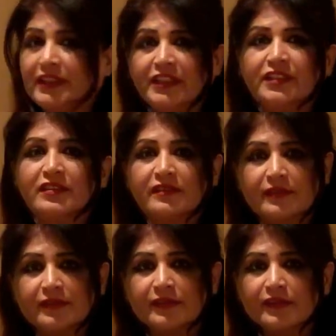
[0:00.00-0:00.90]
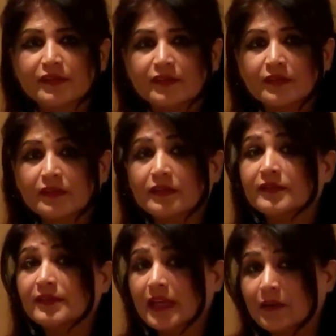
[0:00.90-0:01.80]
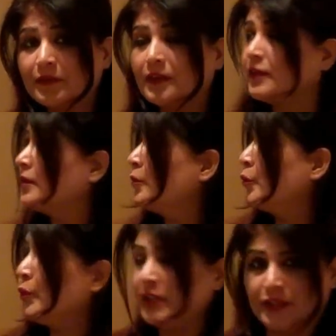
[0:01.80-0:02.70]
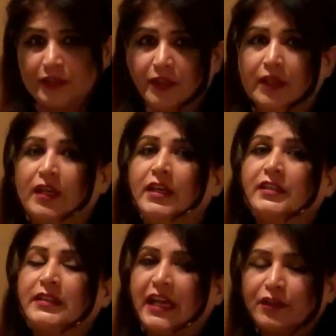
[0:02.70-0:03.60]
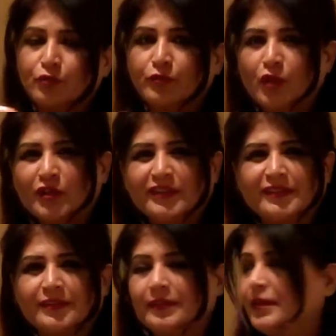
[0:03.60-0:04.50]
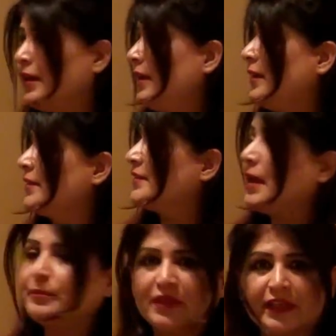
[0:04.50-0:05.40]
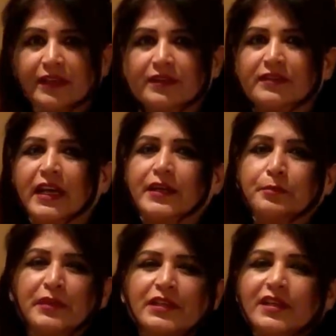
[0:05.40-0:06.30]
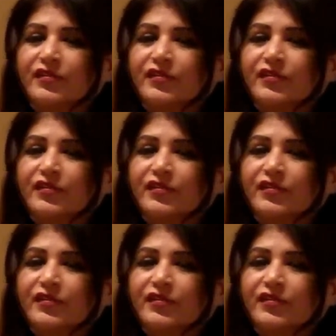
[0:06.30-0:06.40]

eat sour wheat. That was something that made